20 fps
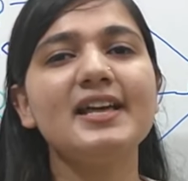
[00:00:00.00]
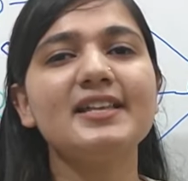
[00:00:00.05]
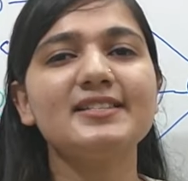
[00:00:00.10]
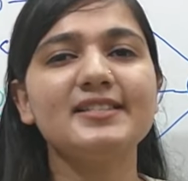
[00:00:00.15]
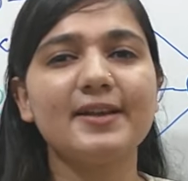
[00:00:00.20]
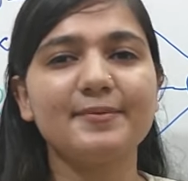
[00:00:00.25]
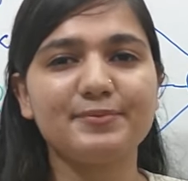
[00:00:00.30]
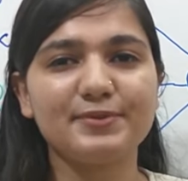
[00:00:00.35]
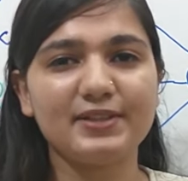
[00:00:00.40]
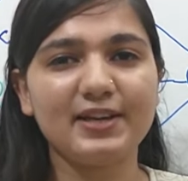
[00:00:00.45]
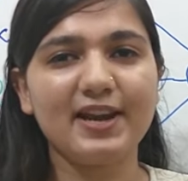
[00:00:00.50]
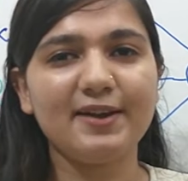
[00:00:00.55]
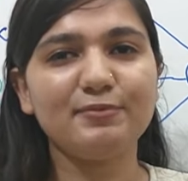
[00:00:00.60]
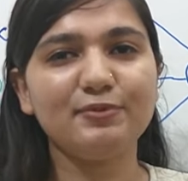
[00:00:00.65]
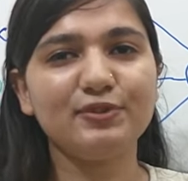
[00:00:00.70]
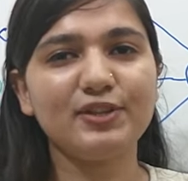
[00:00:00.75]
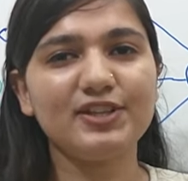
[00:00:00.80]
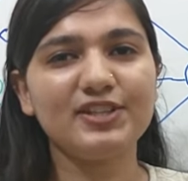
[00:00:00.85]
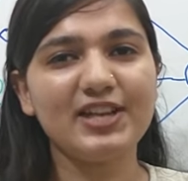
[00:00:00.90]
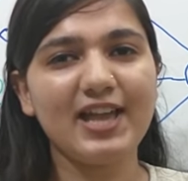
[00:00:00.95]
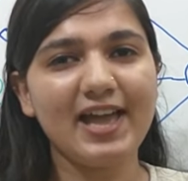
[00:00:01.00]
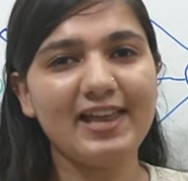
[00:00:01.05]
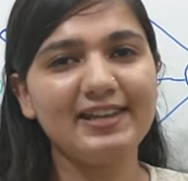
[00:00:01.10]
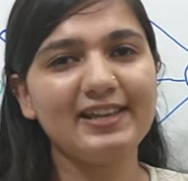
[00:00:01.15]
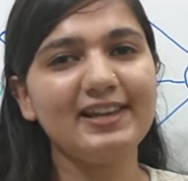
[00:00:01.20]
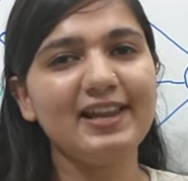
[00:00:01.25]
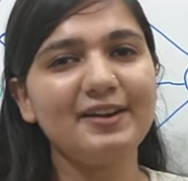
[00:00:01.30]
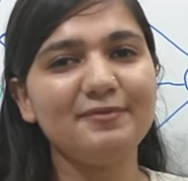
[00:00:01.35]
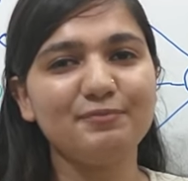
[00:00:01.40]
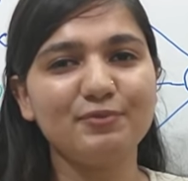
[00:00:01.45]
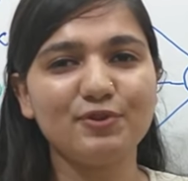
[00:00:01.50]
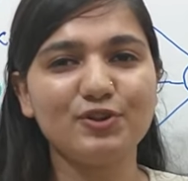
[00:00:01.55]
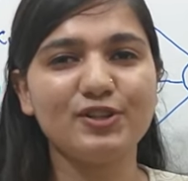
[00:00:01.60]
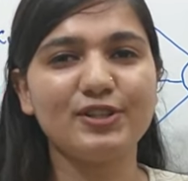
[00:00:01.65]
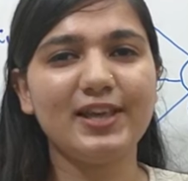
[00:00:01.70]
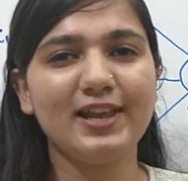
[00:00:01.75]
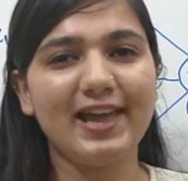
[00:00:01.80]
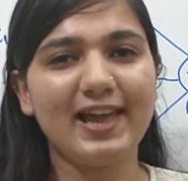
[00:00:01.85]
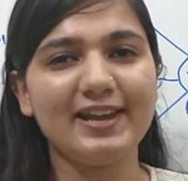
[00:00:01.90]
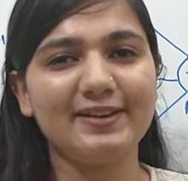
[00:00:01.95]
Subscribe to the channel and push
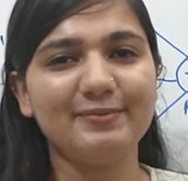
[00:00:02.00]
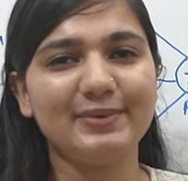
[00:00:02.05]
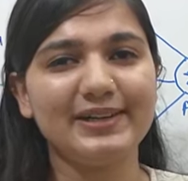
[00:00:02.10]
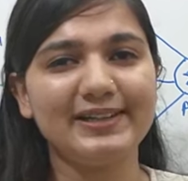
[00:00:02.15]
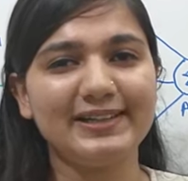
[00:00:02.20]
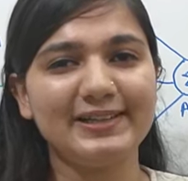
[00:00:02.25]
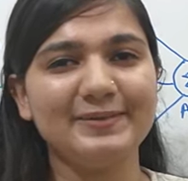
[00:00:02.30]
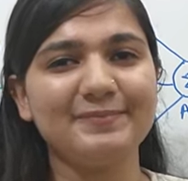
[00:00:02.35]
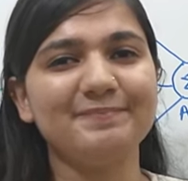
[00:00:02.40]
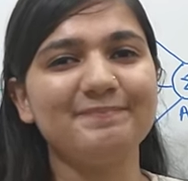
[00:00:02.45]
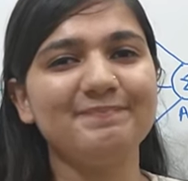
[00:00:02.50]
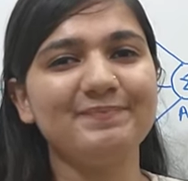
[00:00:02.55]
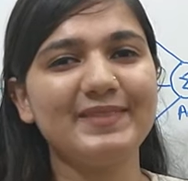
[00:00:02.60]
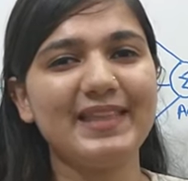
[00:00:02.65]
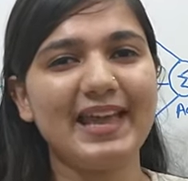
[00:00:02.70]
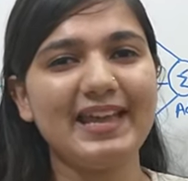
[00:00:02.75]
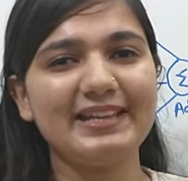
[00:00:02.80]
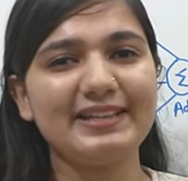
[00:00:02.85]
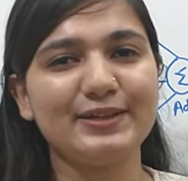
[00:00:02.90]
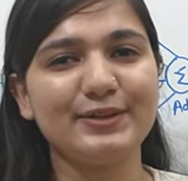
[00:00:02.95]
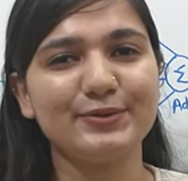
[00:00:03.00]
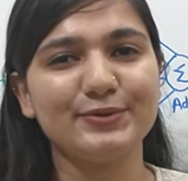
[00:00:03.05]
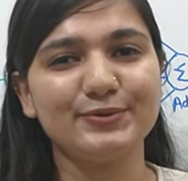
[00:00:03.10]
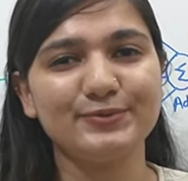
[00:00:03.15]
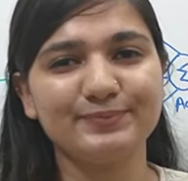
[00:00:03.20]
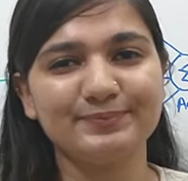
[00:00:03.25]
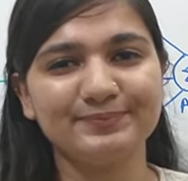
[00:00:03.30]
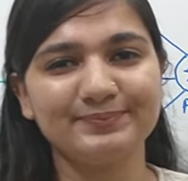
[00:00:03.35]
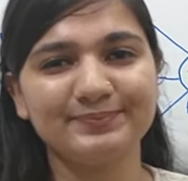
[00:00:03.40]
the like button. Thank you.